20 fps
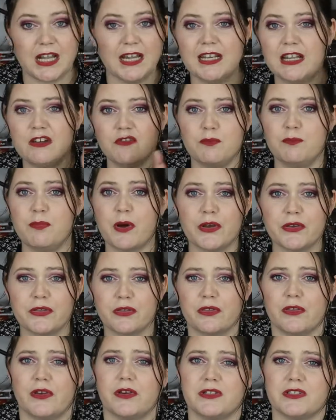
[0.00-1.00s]
I love
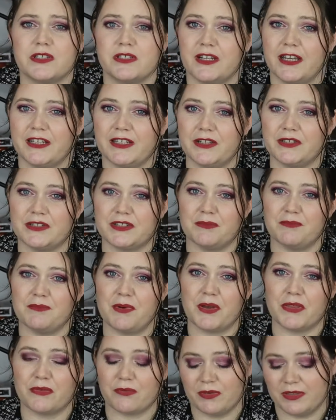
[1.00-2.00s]
both of those, and I use them
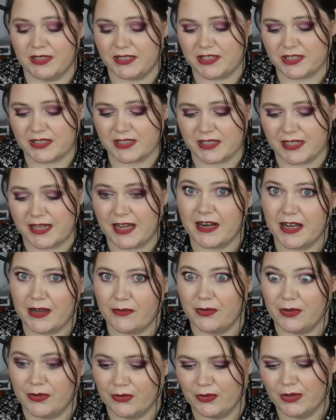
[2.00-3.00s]
both religiously, and
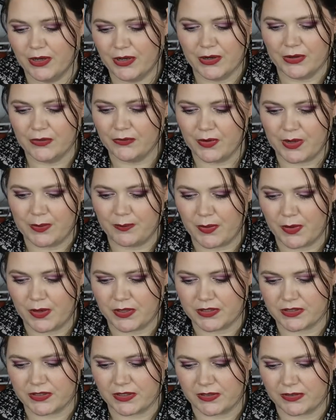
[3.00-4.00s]
I will
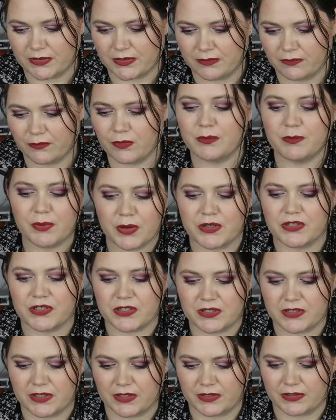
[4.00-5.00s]
repurchase
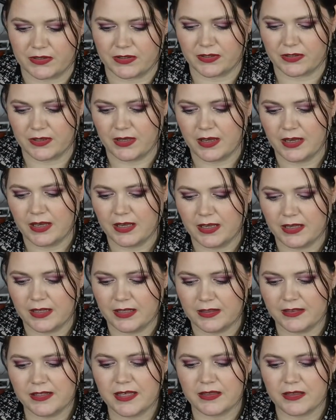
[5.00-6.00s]
those.
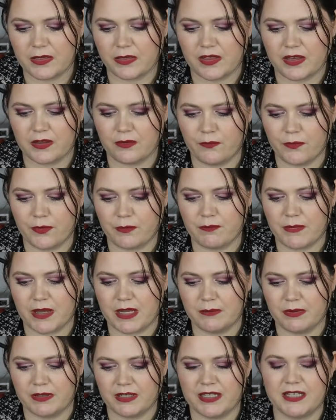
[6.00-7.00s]
The other thing from
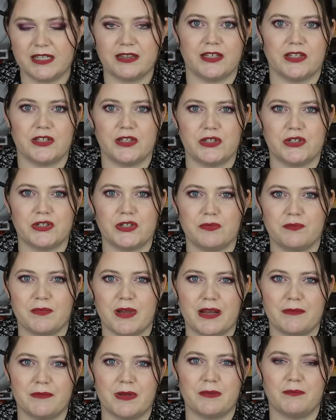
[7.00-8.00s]
Maybelline that YouTube
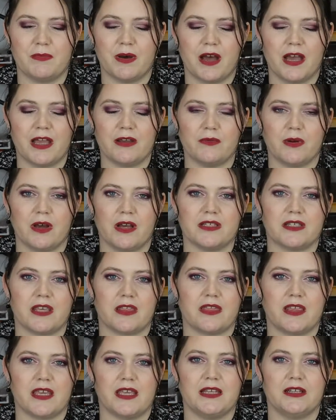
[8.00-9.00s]
made me buy
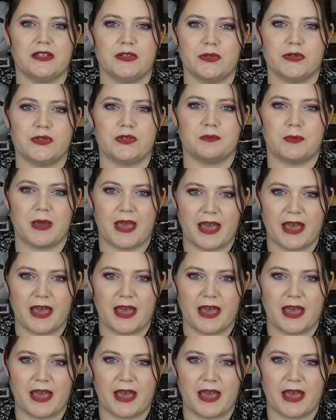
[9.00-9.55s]
was the loose